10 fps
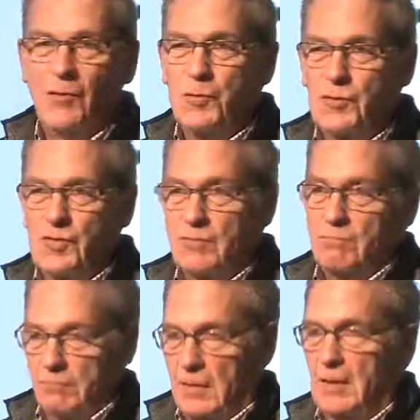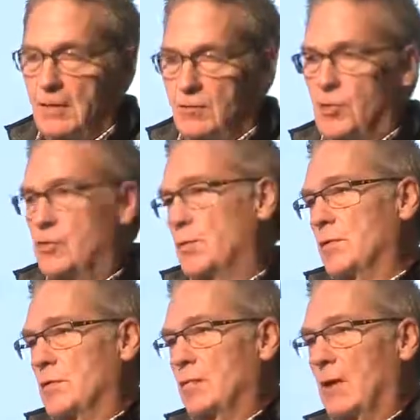which in my
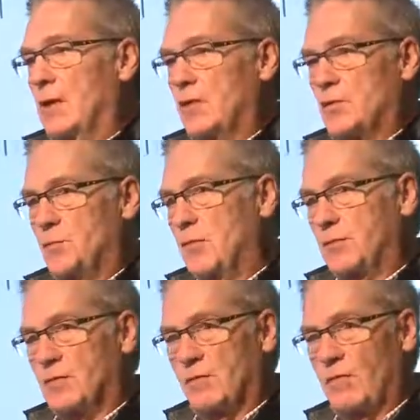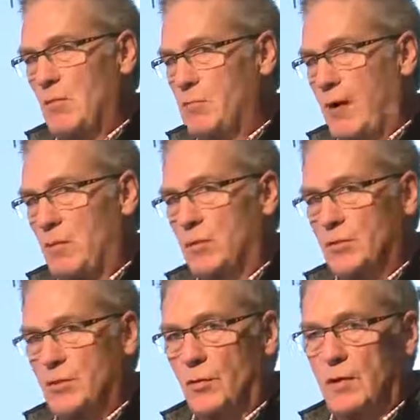judgment and my experience is a very
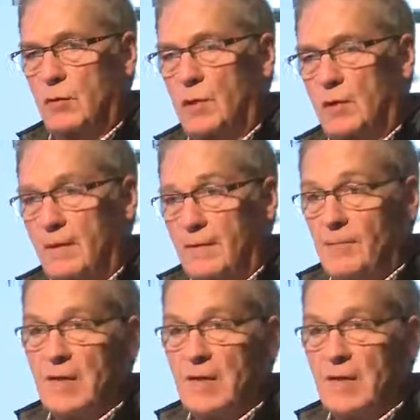backwards looking one,